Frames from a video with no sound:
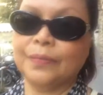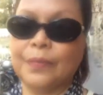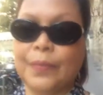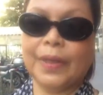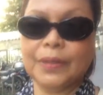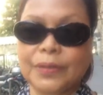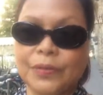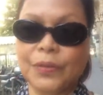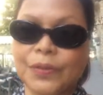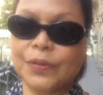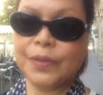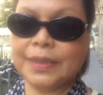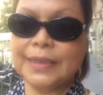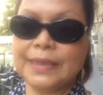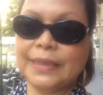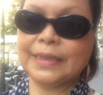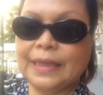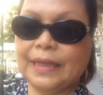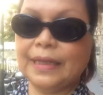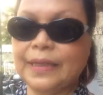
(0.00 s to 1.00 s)
metro
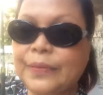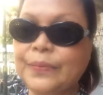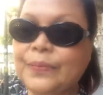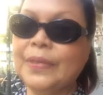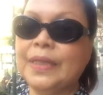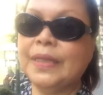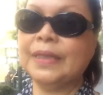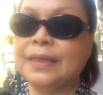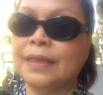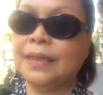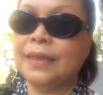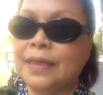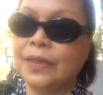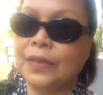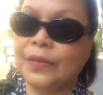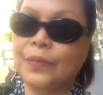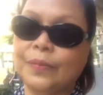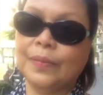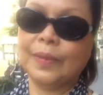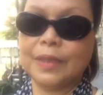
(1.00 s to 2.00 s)
this time
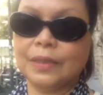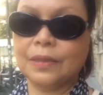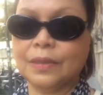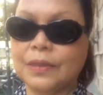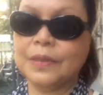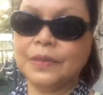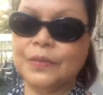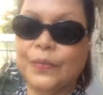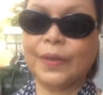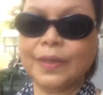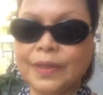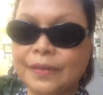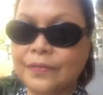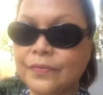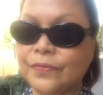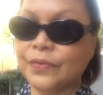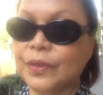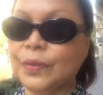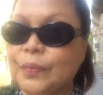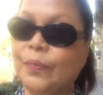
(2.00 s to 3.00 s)
because
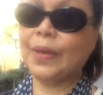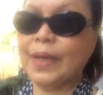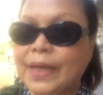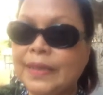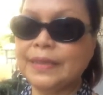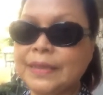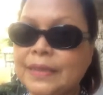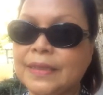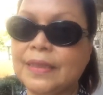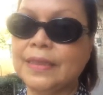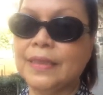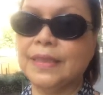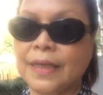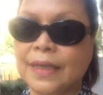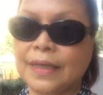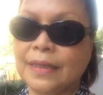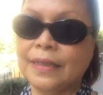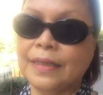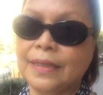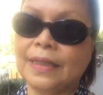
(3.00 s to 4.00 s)
waiting for the bus
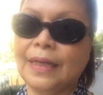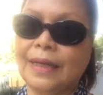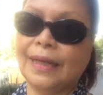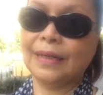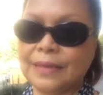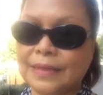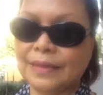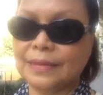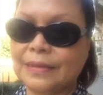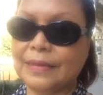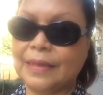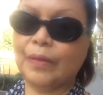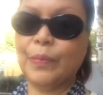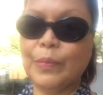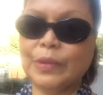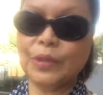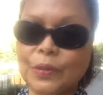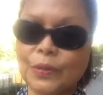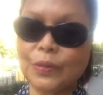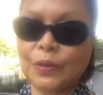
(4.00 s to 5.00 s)
and the
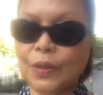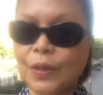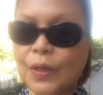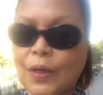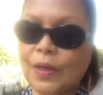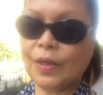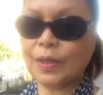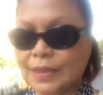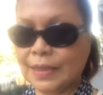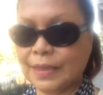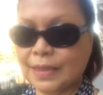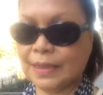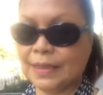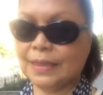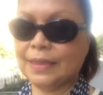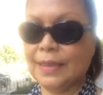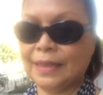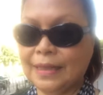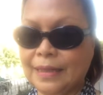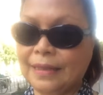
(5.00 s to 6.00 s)
tram is too long,
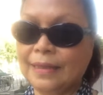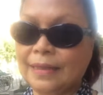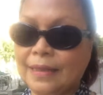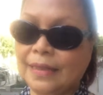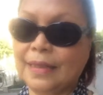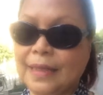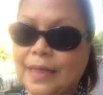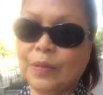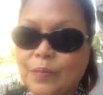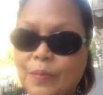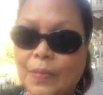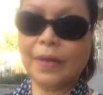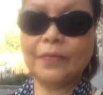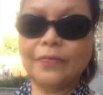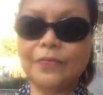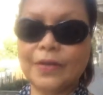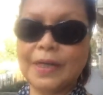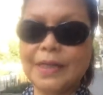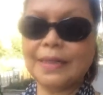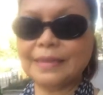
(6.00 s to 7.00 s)
and my
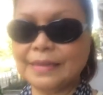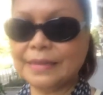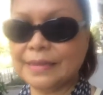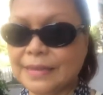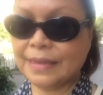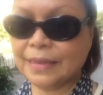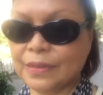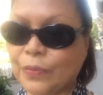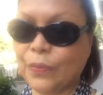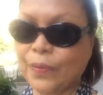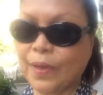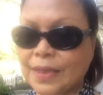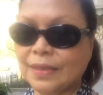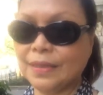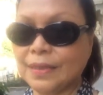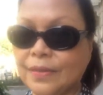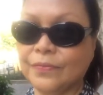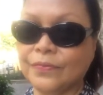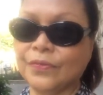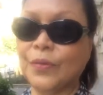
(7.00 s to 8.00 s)
friend is
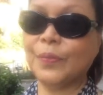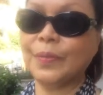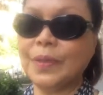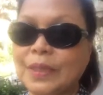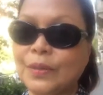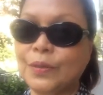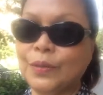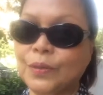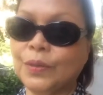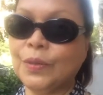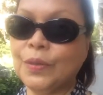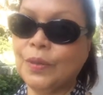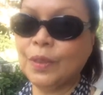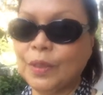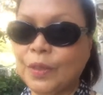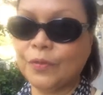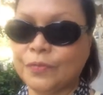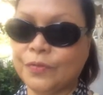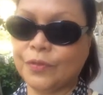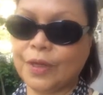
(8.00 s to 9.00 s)
waiting for me to
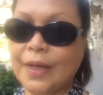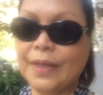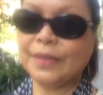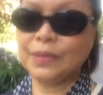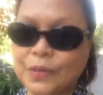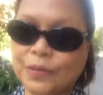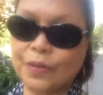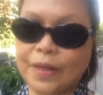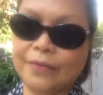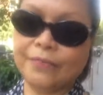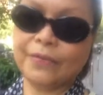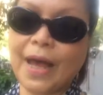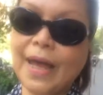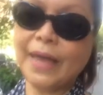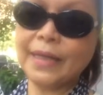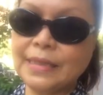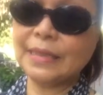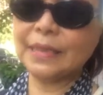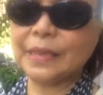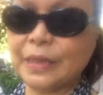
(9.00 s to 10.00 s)
for us to have
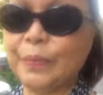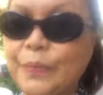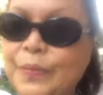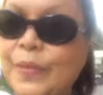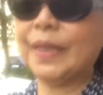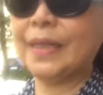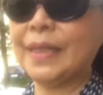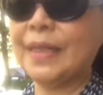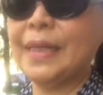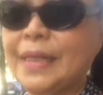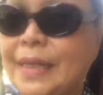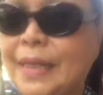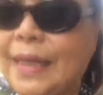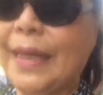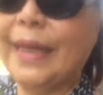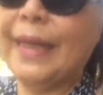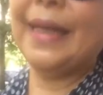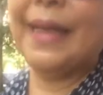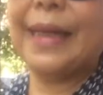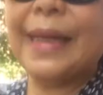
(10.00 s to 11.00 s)
ice cream,
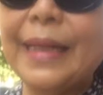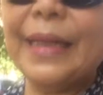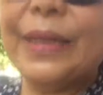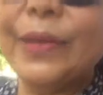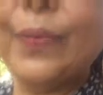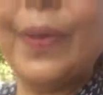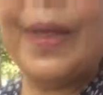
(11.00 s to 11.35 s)
and I can't